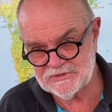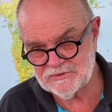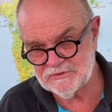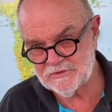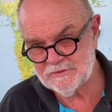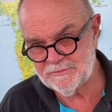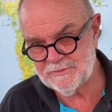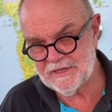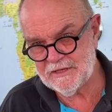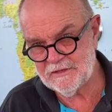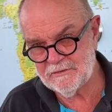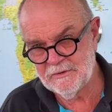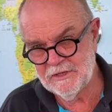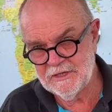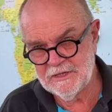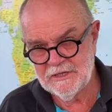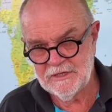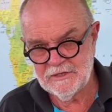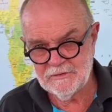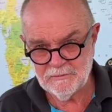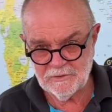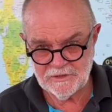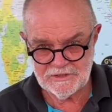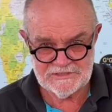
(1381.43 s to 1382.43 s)
talk about
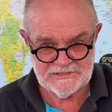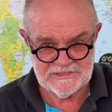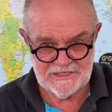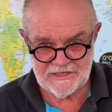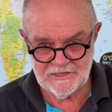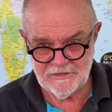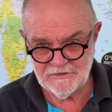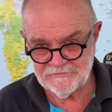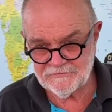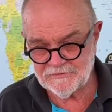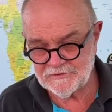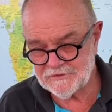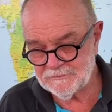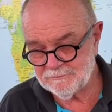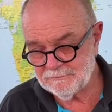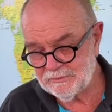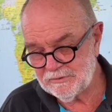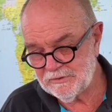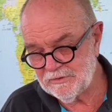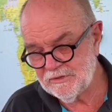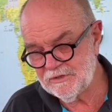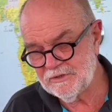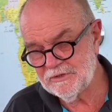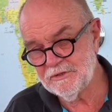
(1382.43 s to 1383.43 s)
what he's getting off the
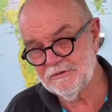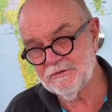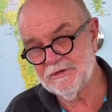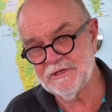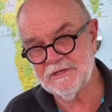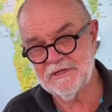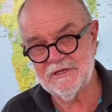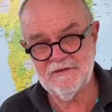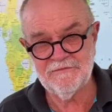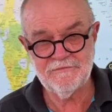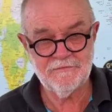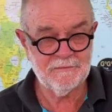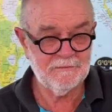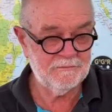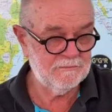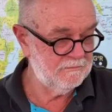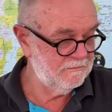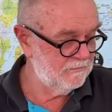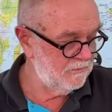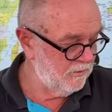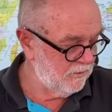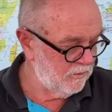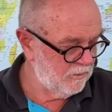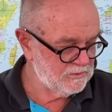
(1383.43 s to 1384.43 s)
computer and give
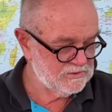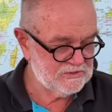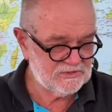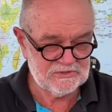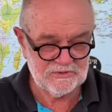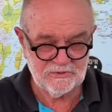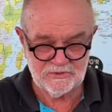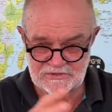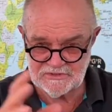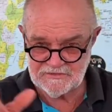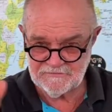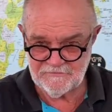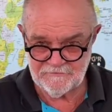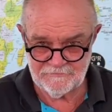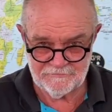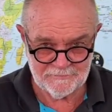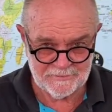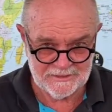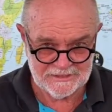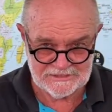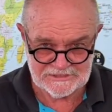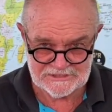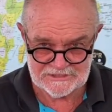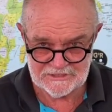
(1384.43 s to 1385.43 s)
them all sorts of
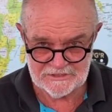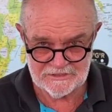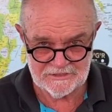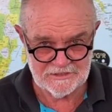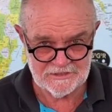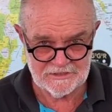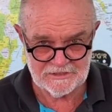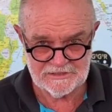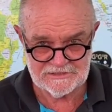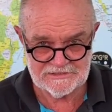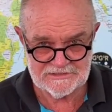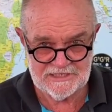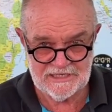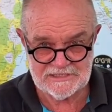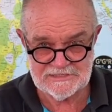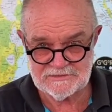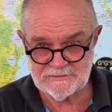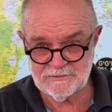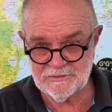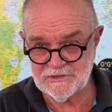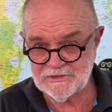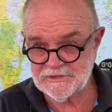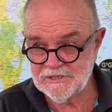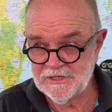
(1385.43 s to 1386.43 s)
information, because
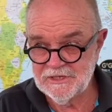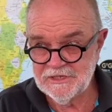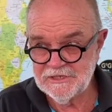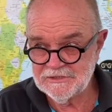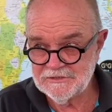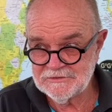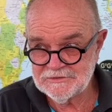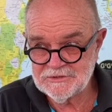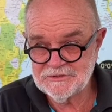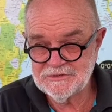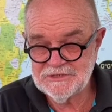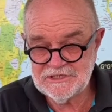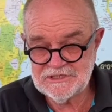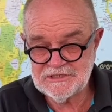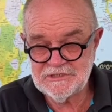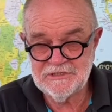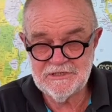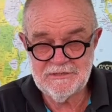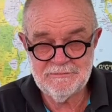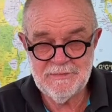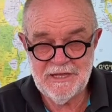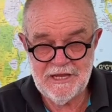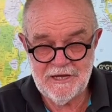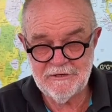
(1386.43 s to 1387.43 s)
that's what
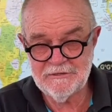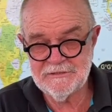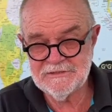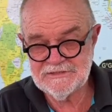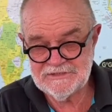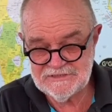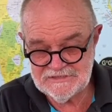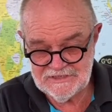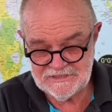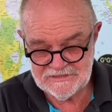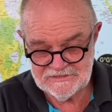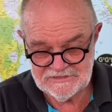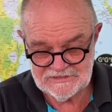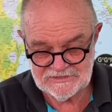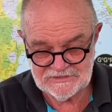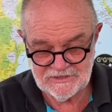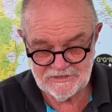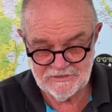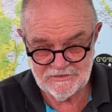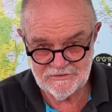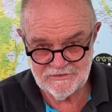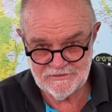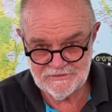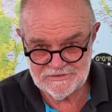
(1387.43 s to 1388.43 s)
traditionally mariners did.
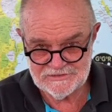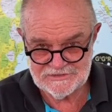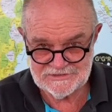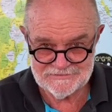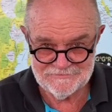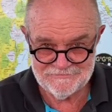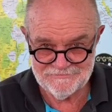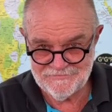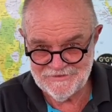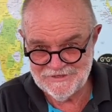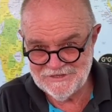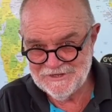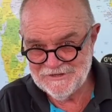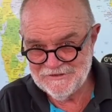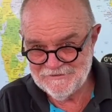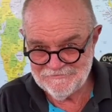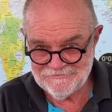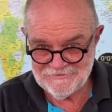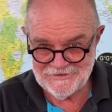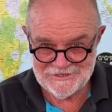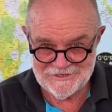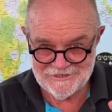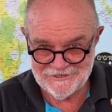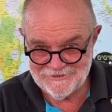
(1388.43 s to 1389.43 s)
So there's some
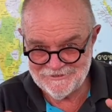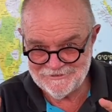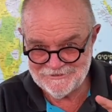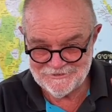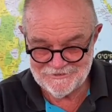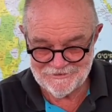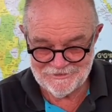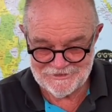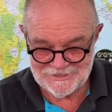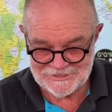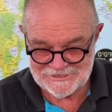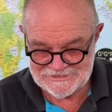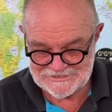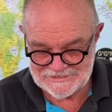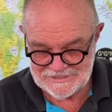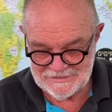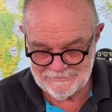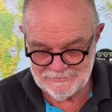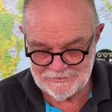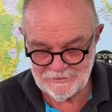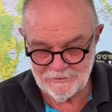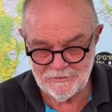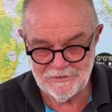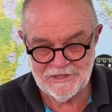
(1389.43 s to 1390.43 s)
funny little things
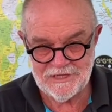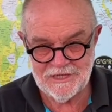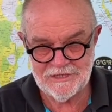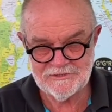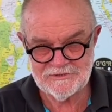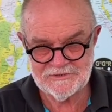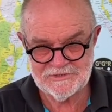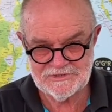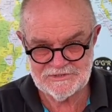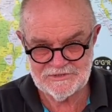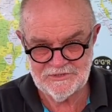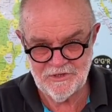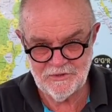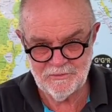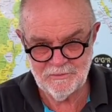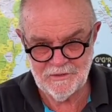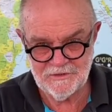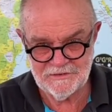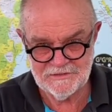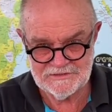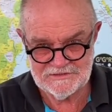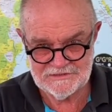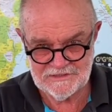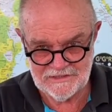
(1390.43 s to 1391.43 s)
there, but all the entrants know
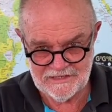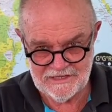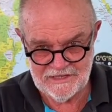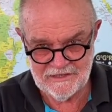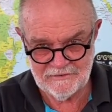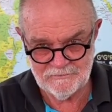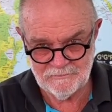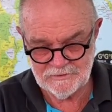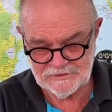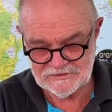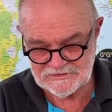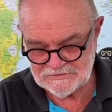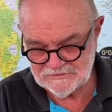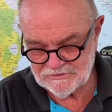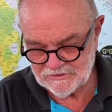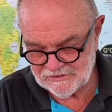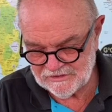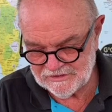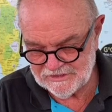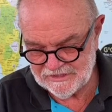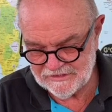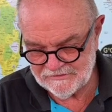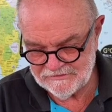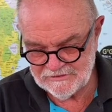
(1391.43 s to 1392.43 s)
what's allowed and what's not
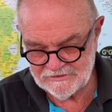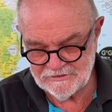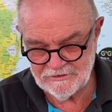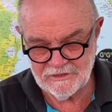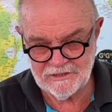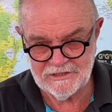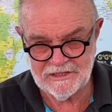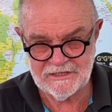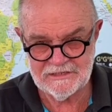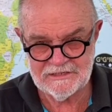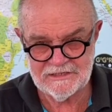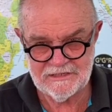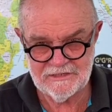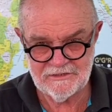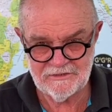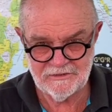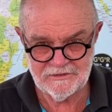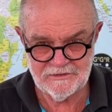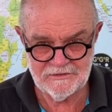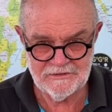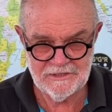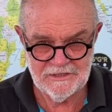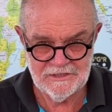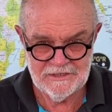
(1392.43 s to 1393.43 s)
allowed. They're not allowed to get
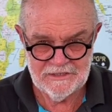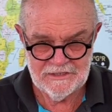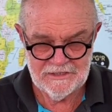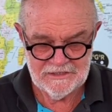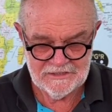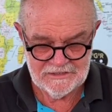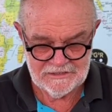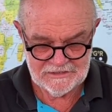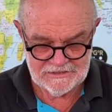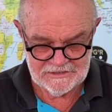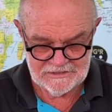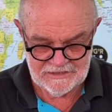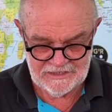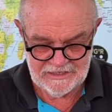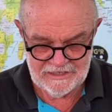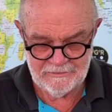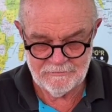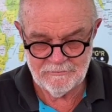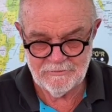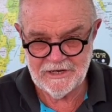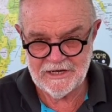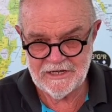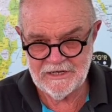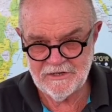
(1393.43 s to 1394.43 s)
on
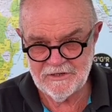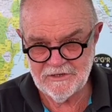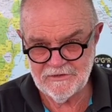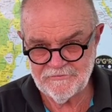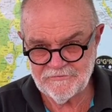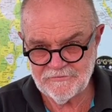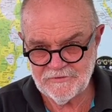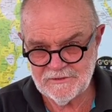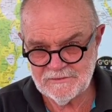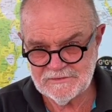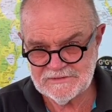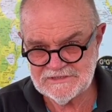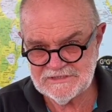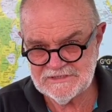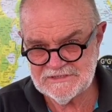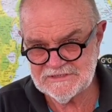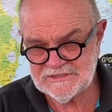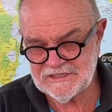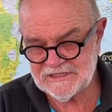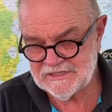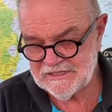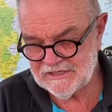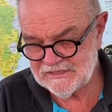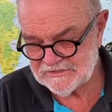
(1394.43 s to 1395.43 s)
ham radio frequencies.
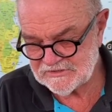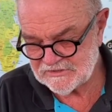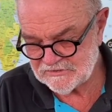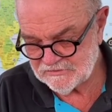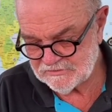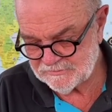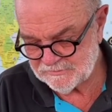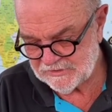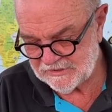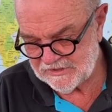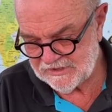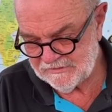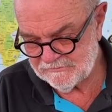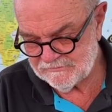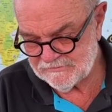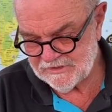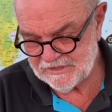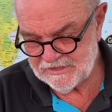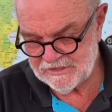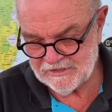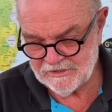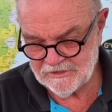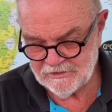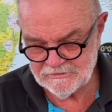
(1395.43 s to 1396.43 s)
They can't talk by ham
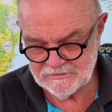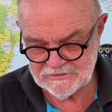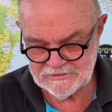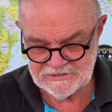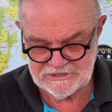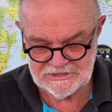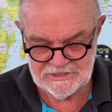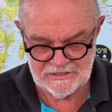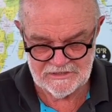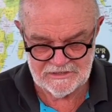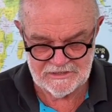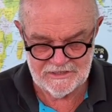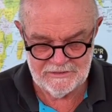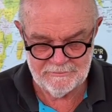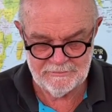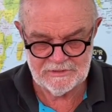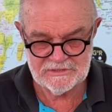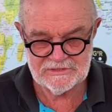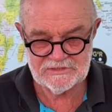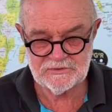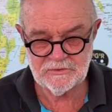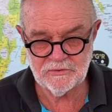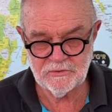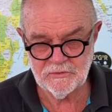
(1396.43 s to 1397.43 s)
radio and chat there, but
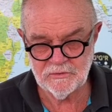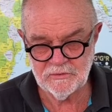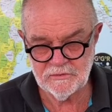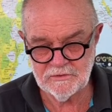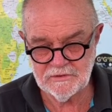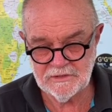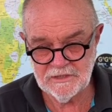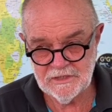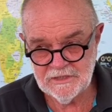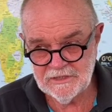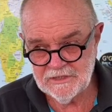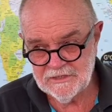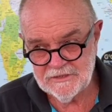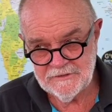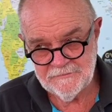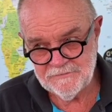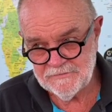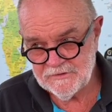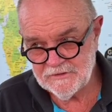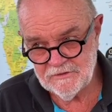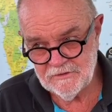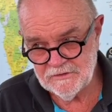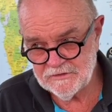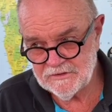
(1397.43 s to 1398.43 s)
it's all,
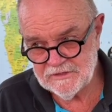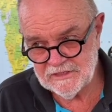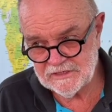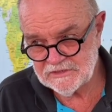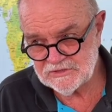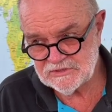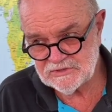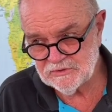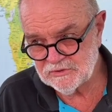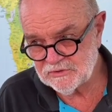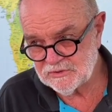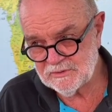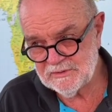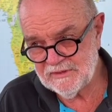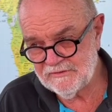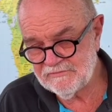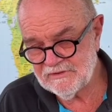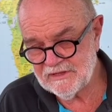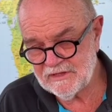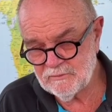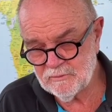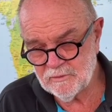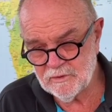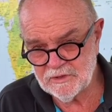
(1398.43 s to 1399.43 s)
they can talk to
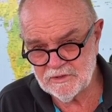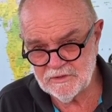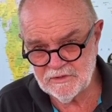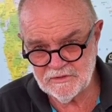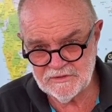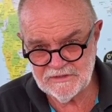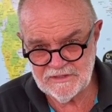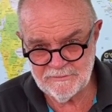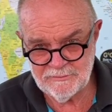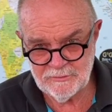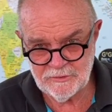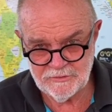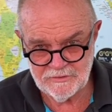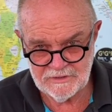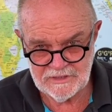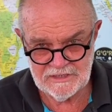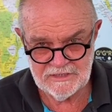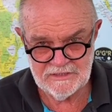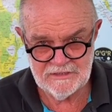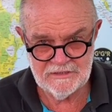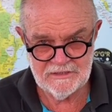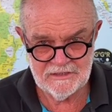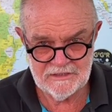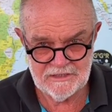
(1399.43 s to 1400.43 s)
whoever they want on their
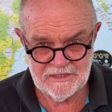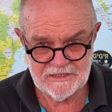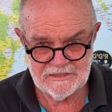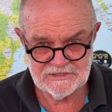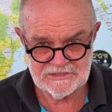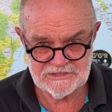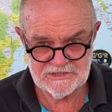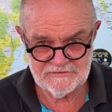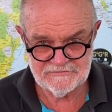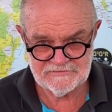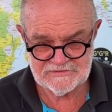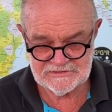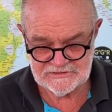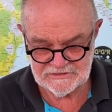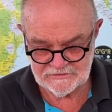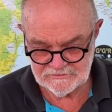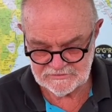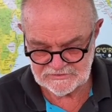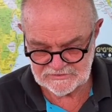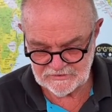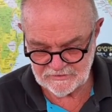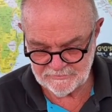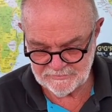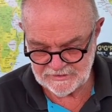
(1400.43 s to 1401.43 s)
marine HF
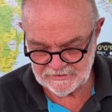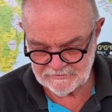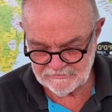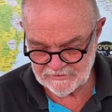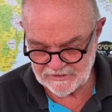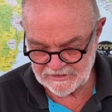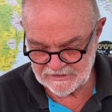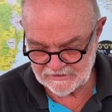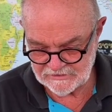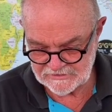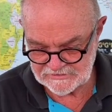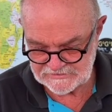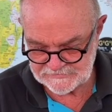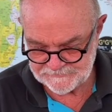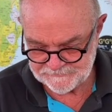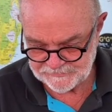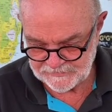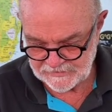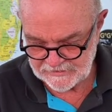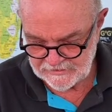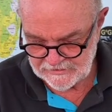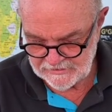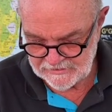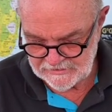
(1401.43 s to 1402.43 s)
single sideband radios.
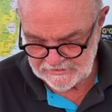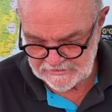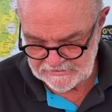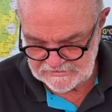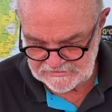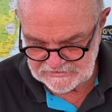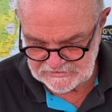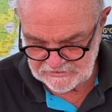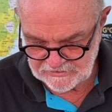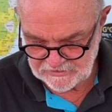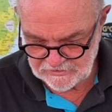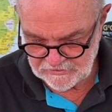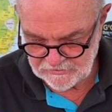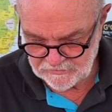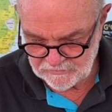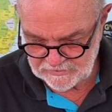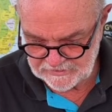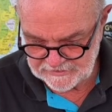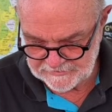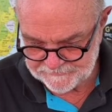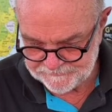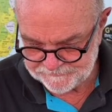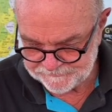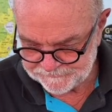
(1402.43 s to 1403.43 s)

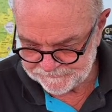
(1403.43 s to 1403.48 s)
So